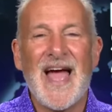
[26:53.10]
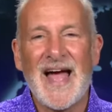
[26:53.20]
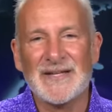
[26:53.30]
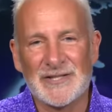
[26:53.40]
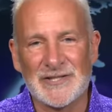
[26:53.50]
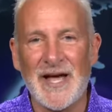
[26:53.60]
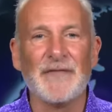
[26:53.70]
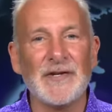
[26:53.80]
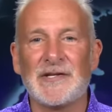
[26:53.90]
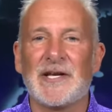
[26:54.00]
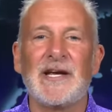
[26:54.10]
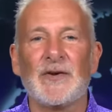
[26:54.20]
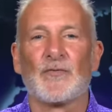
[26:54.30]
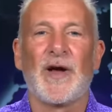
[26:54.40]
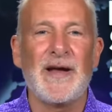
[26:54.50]
and
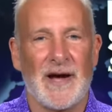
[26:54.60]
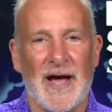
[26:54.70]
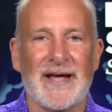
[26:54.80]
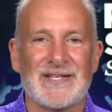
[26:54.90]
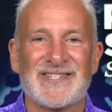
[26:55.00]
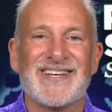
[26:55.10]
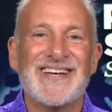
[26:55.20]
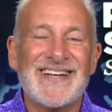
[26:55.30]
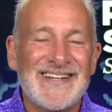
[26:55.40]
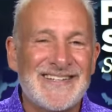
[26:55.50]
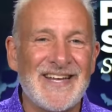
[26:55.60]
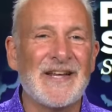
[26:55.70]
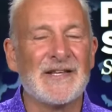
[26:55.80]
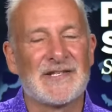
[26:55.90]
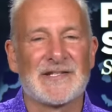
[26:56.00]
17 rate hikes
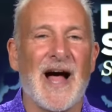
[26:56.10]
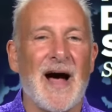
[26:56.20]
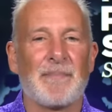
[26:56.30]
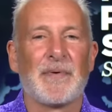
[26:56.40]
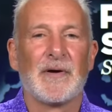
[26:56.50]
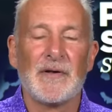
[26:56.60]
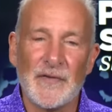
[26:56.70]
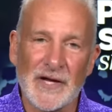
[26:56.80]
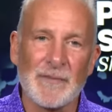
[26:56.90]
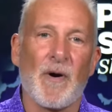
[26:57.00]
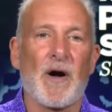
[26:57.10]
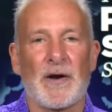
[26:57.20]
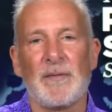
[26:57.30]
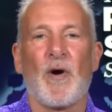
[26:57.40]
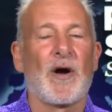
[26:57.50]
didn't stop the
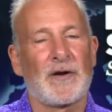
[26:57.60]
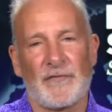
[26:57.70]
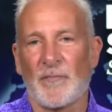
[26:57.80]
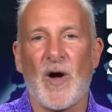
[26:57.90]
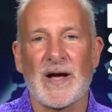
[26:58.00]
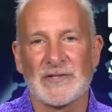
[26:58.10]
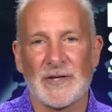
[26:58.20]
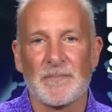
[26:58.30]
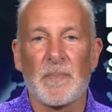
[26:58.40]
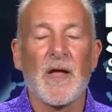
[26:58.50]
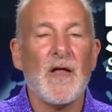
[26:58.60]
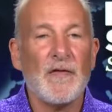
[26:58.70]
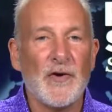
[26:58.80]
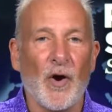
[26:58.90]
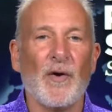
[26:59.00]
commodity market from rising.
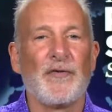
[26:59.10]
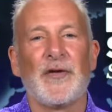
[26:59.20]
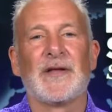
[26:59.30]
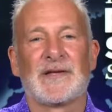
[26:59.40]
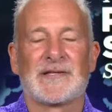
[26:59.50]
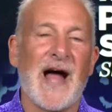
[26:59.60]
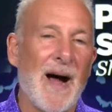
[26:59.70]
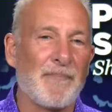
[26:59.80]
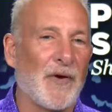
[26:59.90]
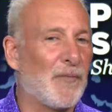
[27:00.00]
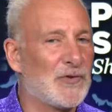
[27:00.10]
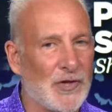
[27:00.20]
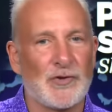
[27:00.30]
The only thing that stopped it was the